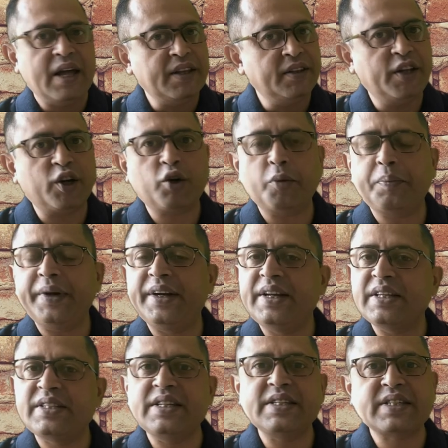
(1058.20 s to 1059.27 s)
There could be
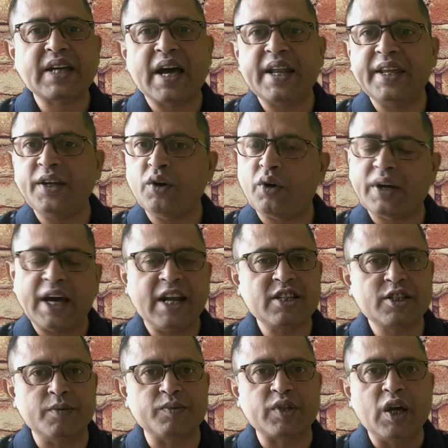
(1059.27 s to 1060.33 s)
disease carrying
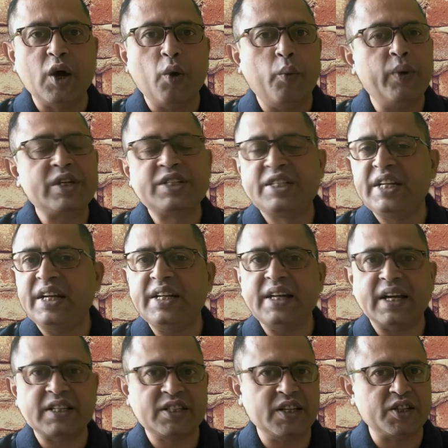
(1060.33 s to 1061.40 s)
organisms which didn't
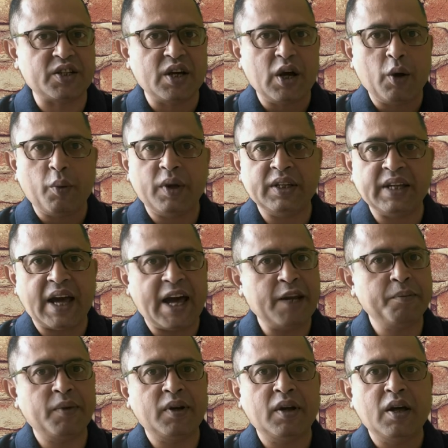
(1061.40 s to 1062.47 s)
exist when the
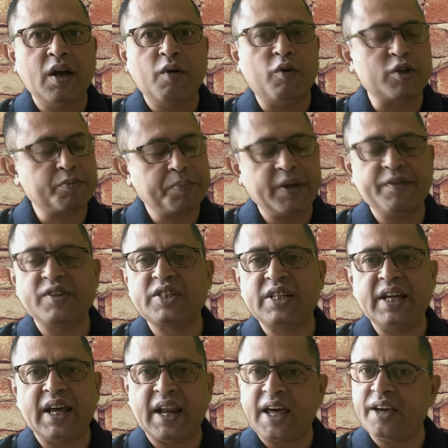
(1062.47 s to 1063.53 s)
animal was
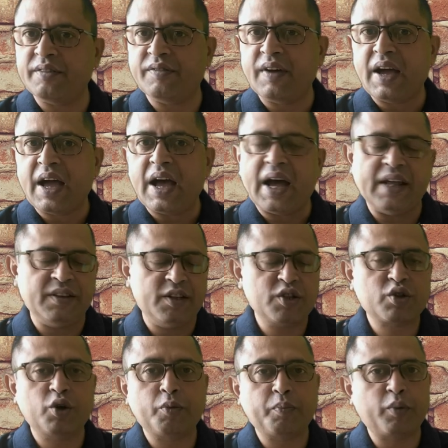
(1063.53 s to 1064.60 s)
previously alive, and
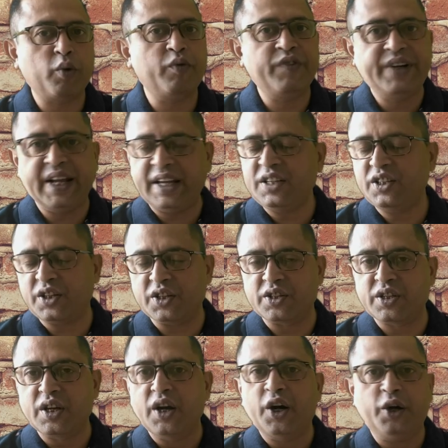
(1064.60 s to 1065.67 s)
this could prove
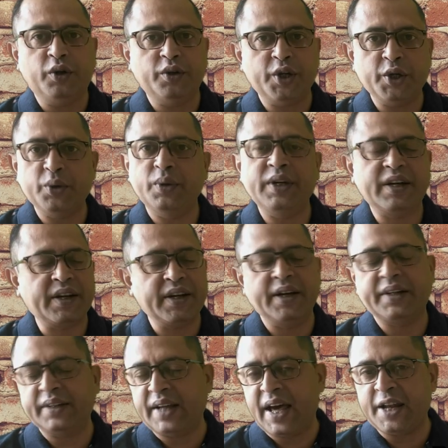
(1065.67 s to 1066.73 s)
dangerous to the newly
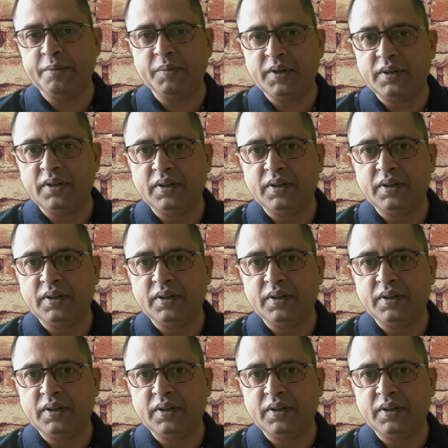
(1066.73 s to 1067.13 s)
created animal.